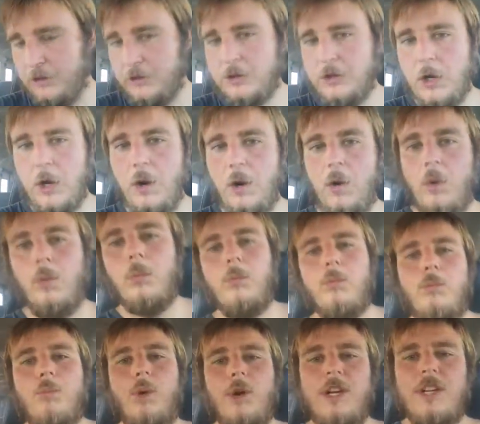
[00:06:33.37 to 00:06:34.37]
so
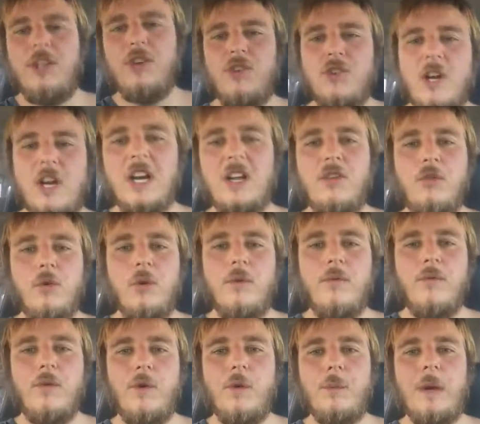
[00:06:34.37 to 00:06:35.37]
putting your tongue on the
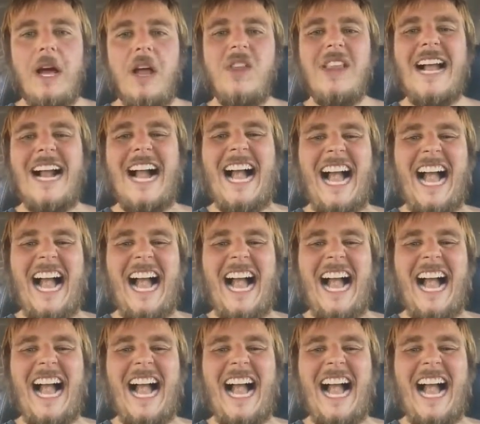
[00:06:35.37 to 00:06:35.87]
roof of your mouth,